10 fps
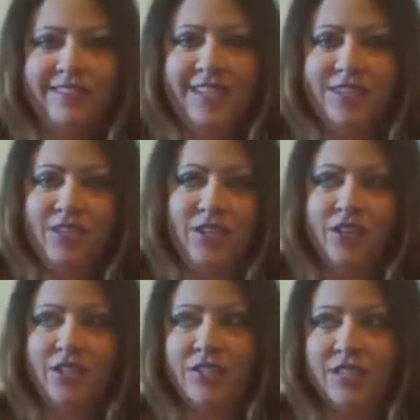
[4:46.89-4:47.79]
Satan's
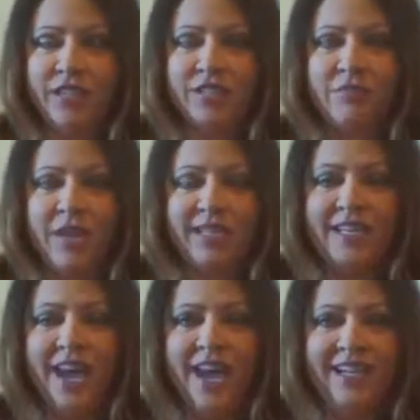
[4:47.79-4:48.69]
here to test
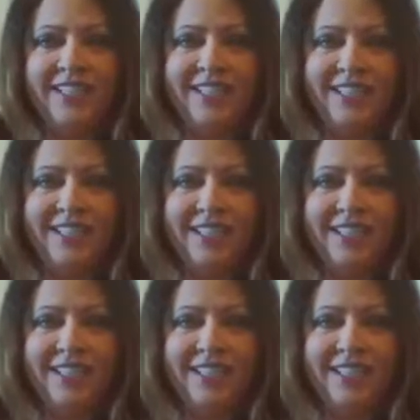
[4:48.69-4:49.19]
mankind.